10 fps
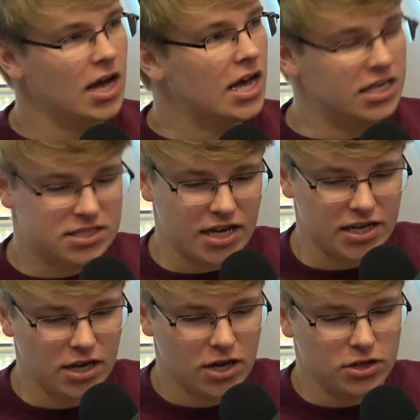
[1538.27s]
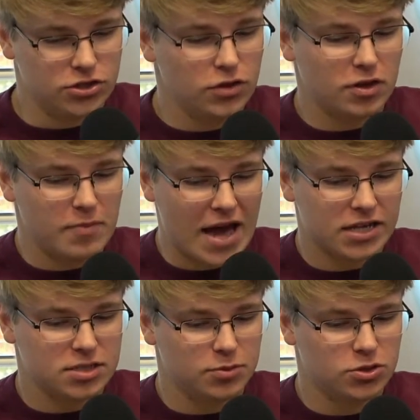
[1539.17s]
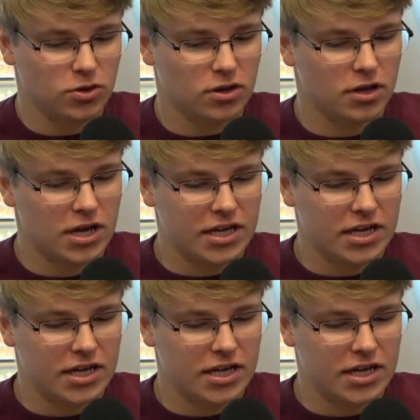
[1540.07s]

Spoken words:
He said, do you think Maddox and Pedulla